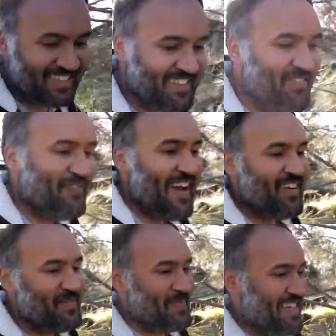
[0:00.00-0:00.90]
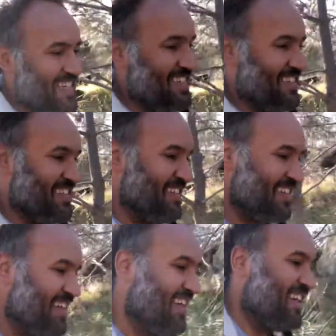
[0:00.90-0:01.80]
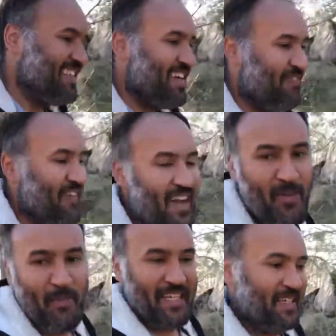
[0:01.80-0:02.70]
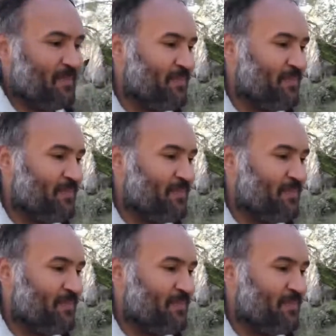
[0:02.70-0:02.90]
You found me. You found me.